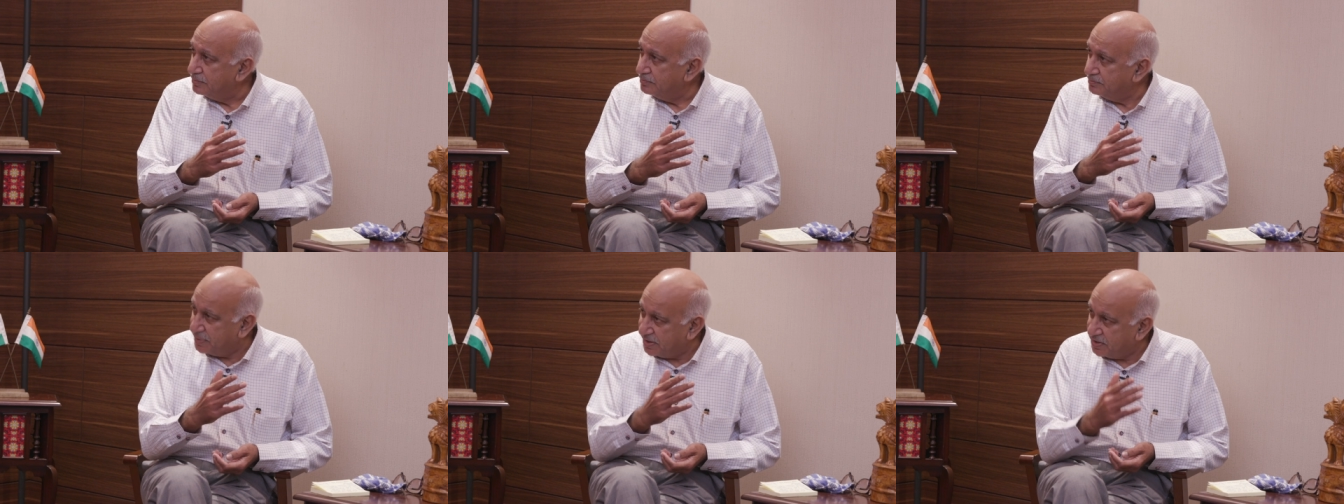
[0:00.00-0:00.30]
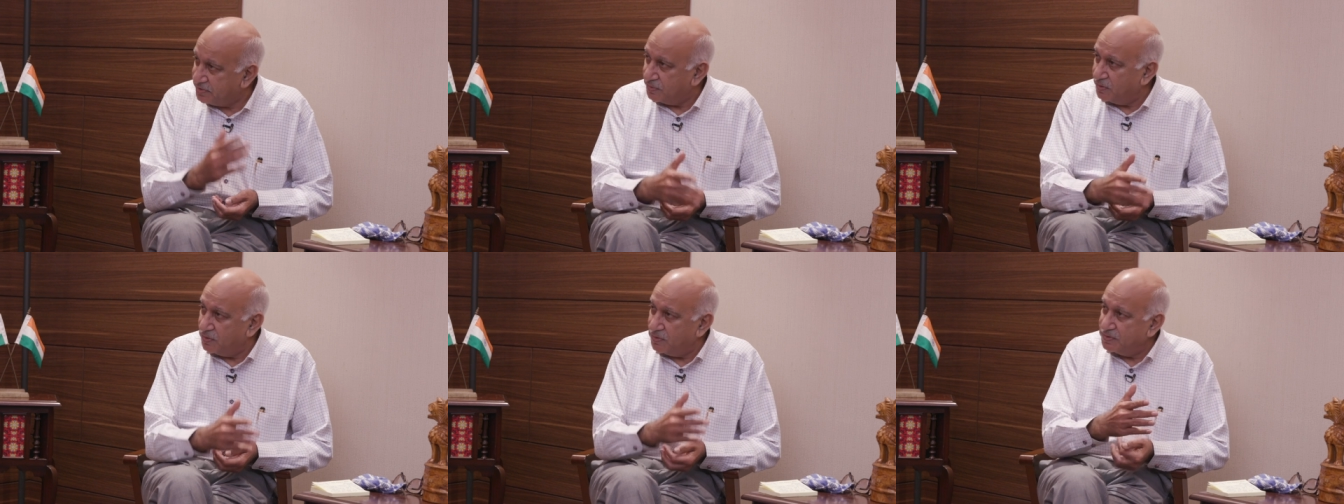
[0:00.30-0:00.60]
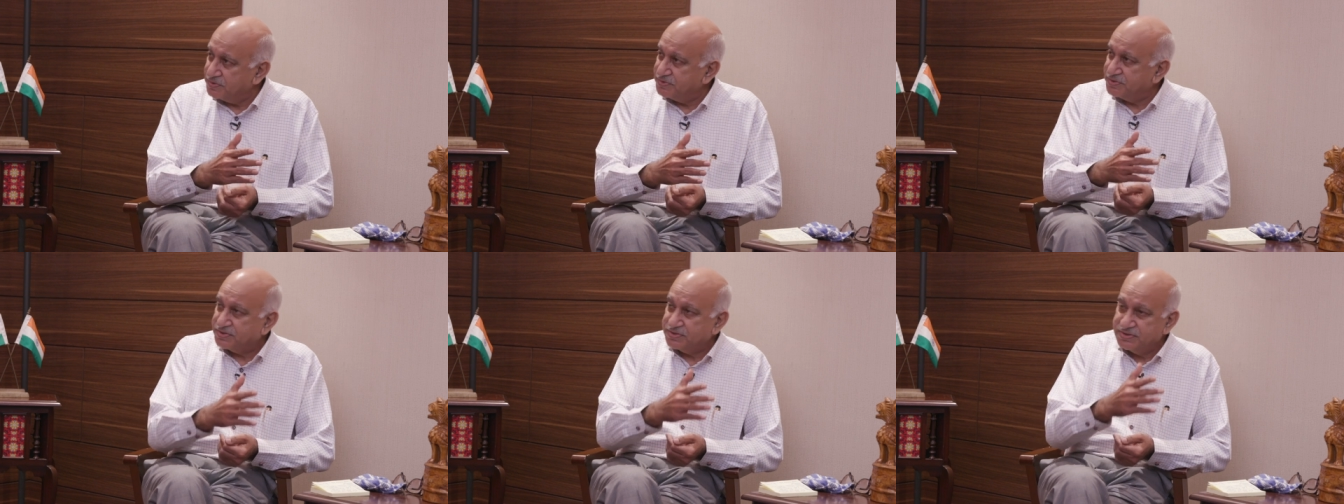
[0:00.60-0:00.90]

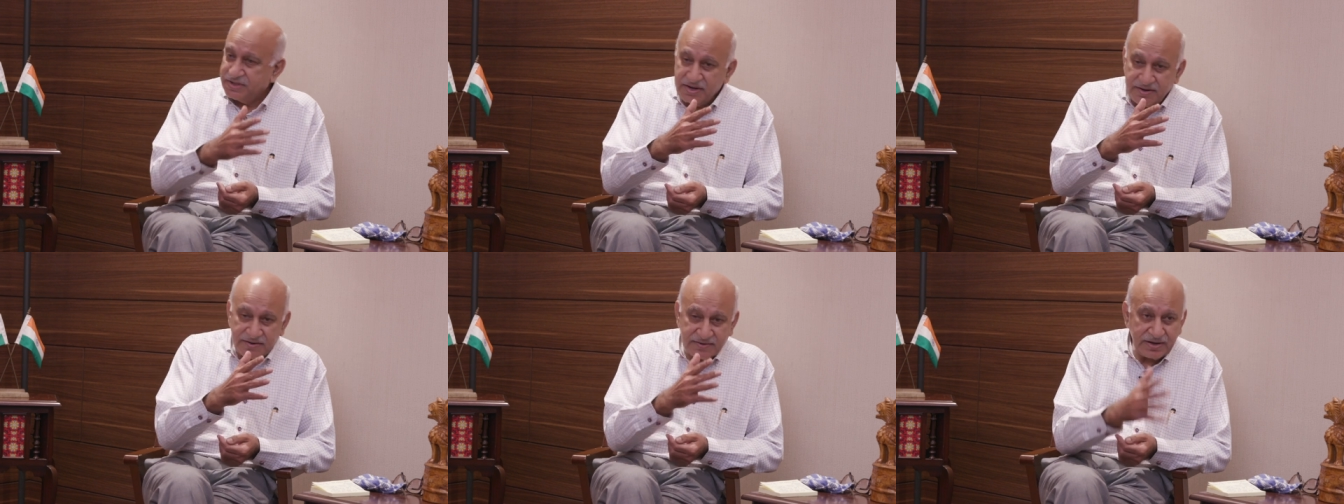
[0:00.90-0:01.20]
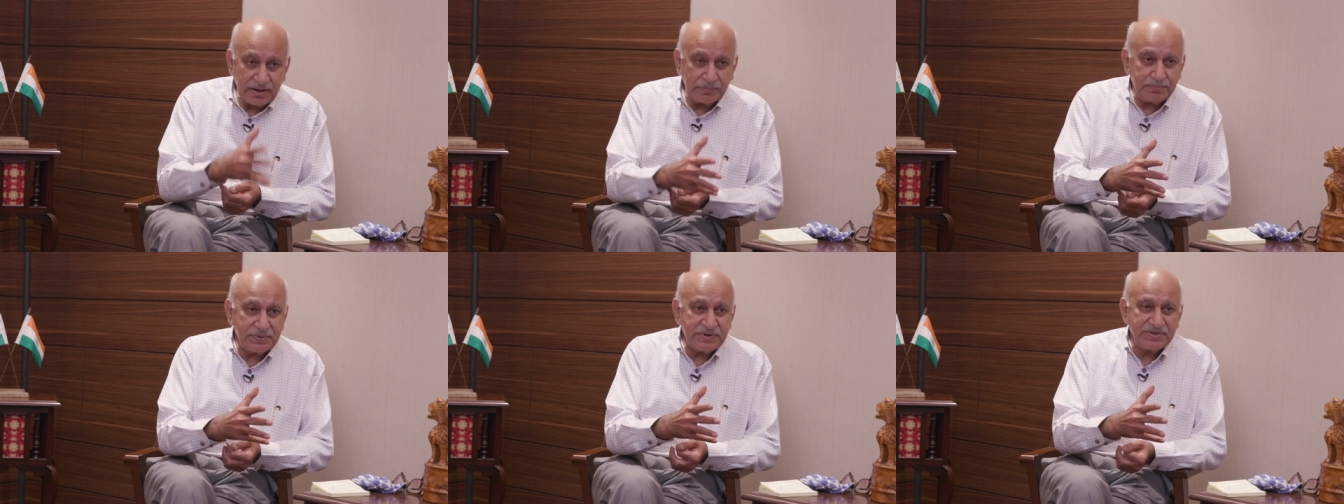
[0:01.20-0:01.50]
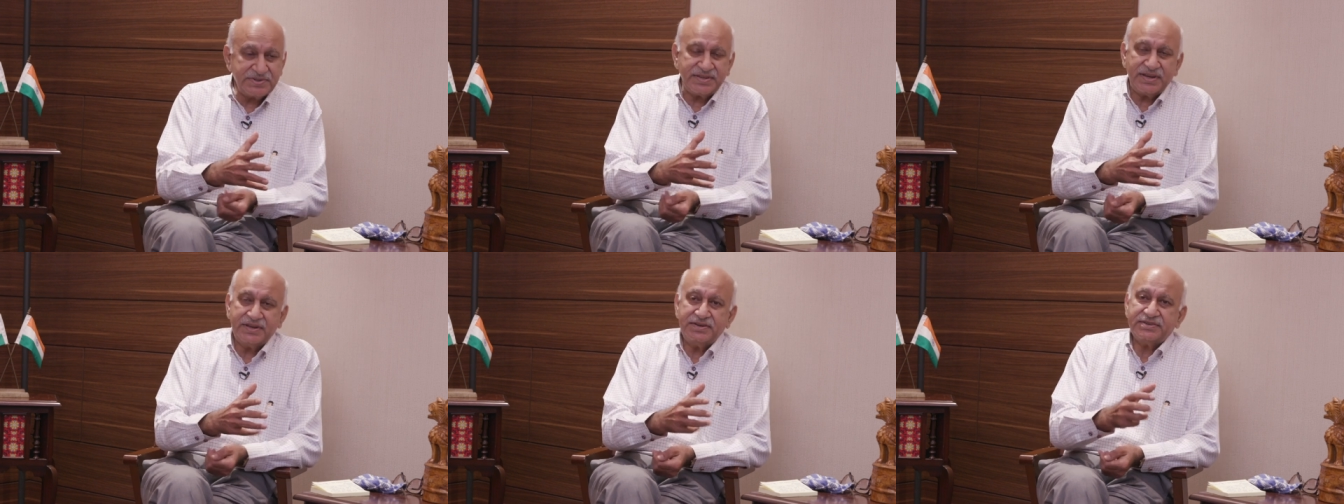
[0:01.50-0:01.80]
Because they
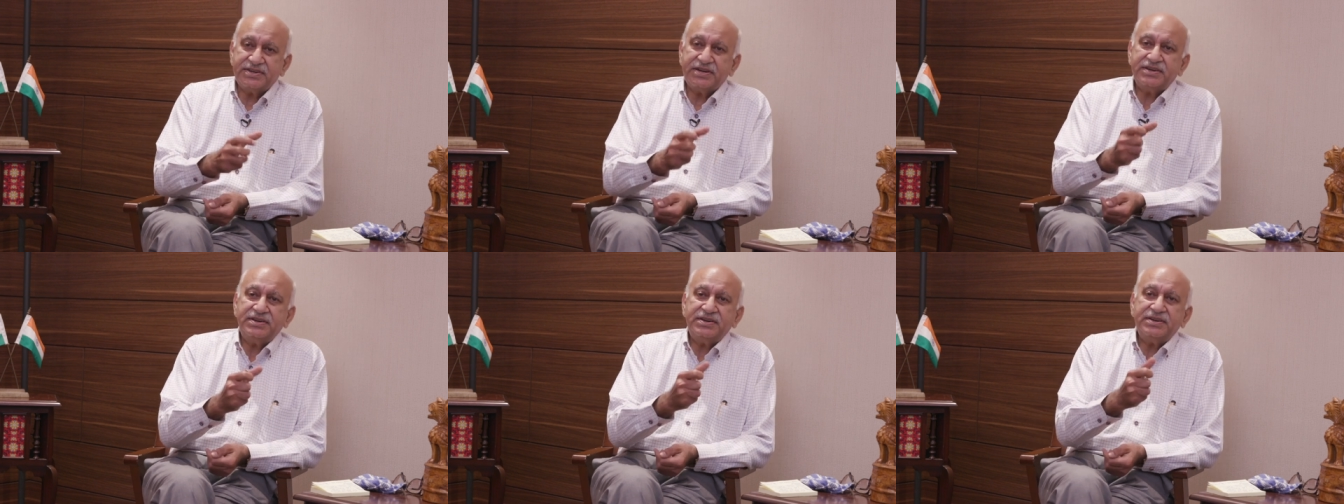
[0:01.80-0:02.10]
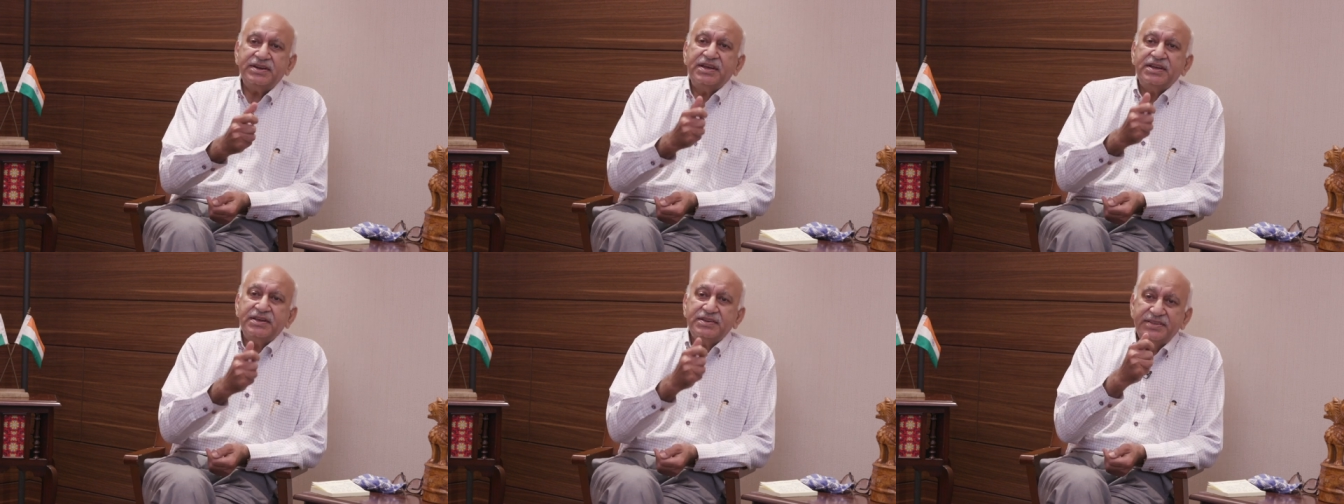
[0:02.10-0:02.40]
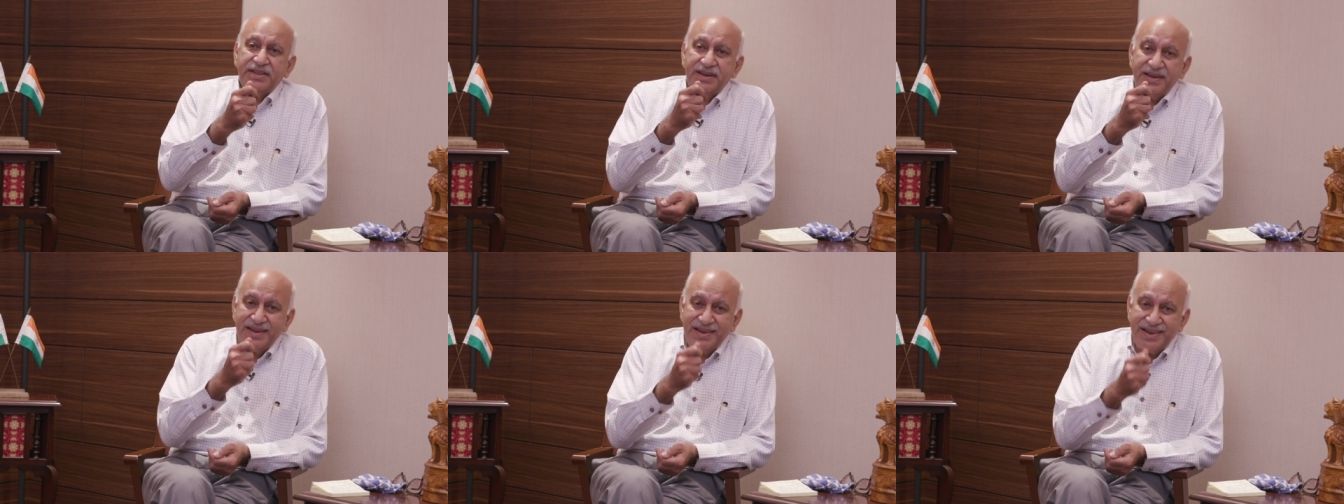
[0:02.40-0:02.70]
represented
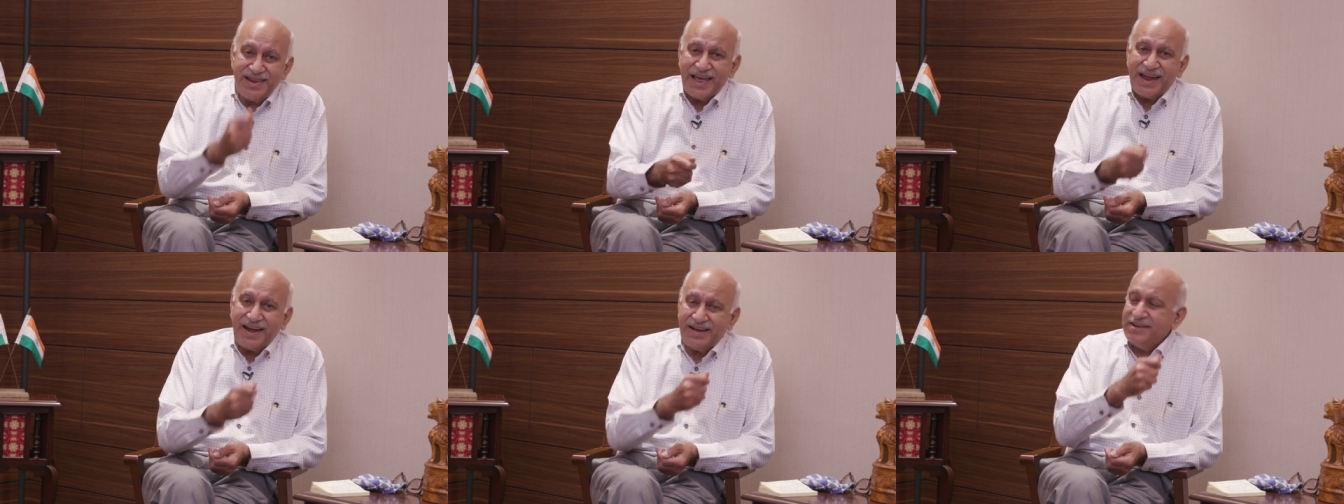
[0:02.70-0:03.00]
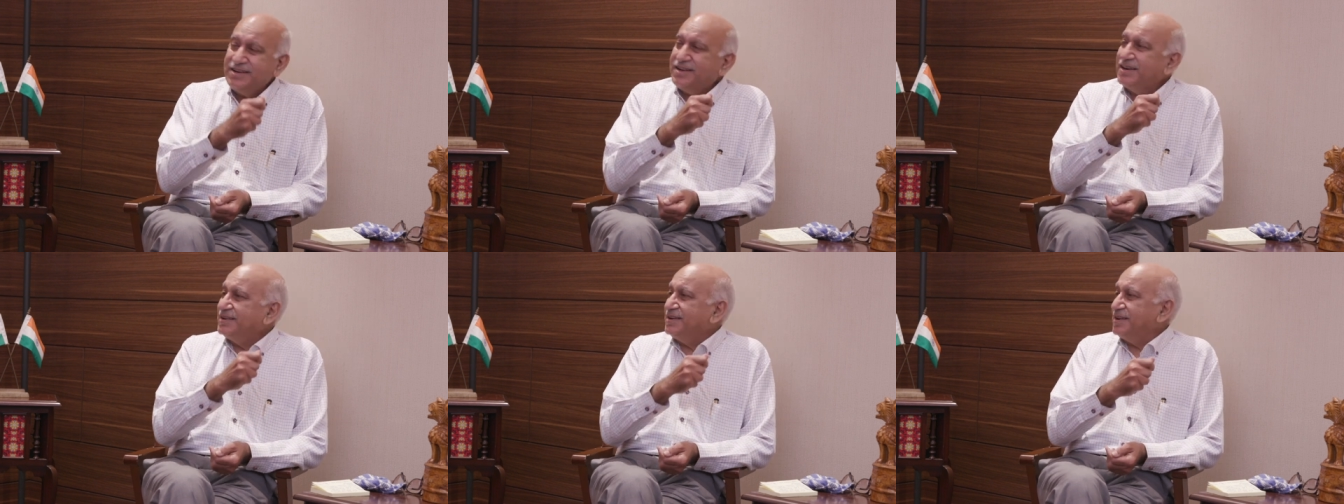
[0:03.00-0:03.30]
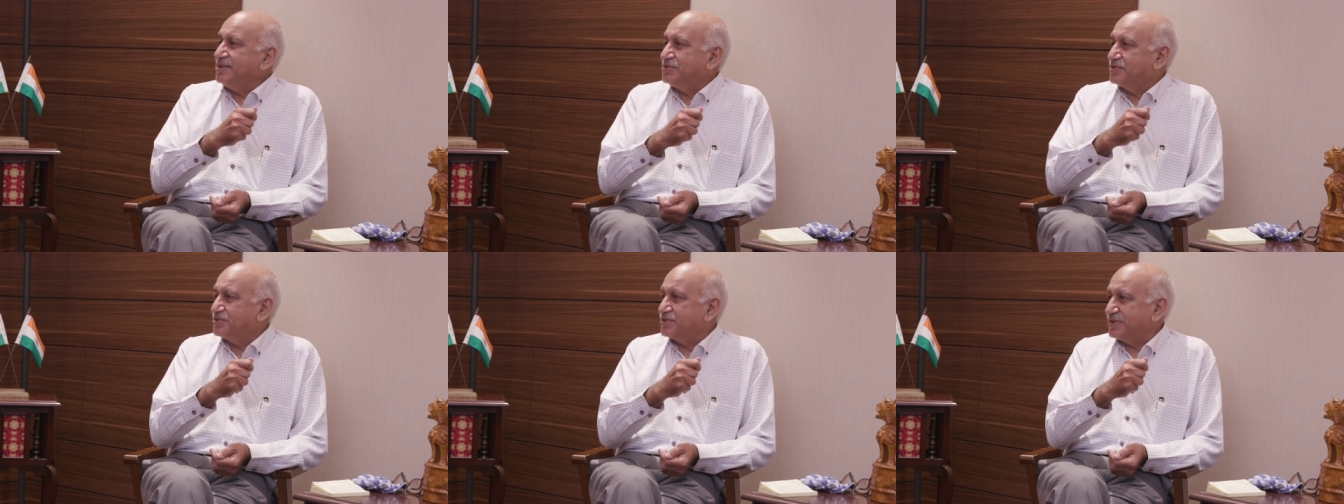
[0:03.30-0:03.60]
the landed
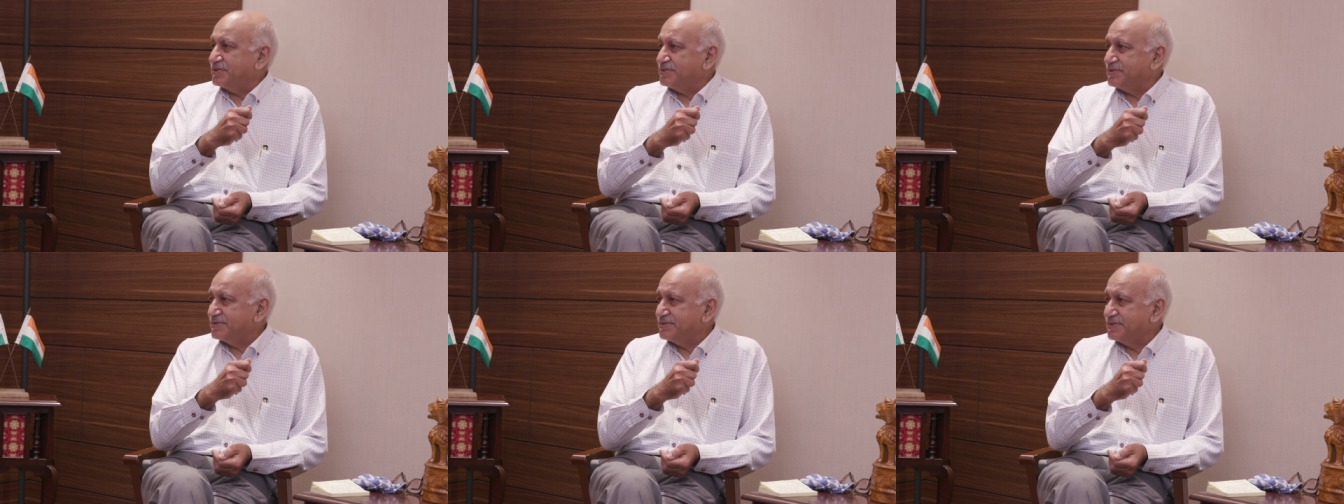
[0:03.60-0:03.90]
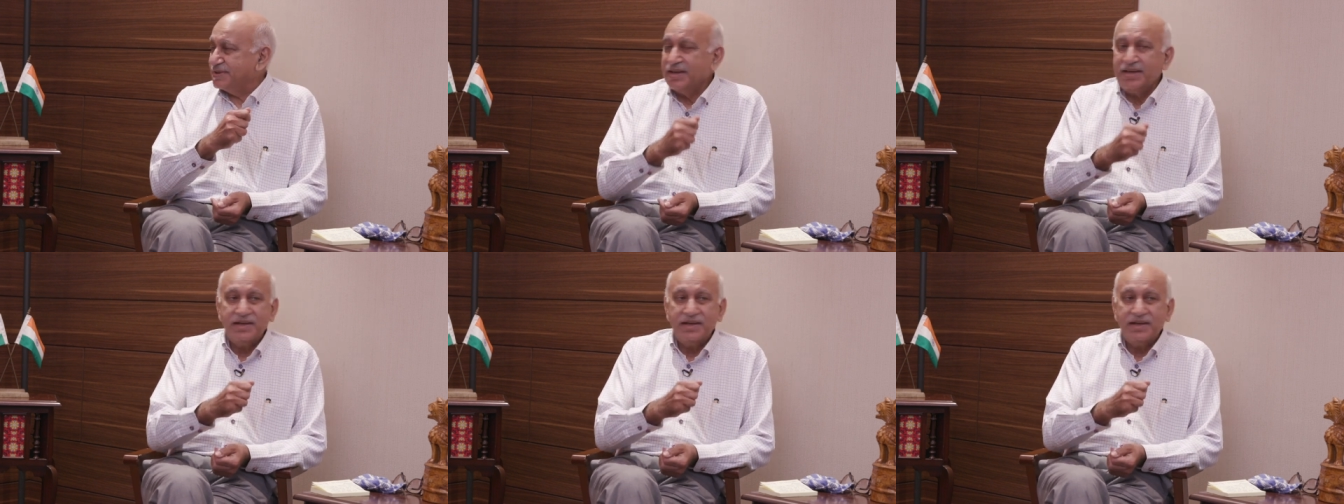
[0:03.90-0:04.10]
interests,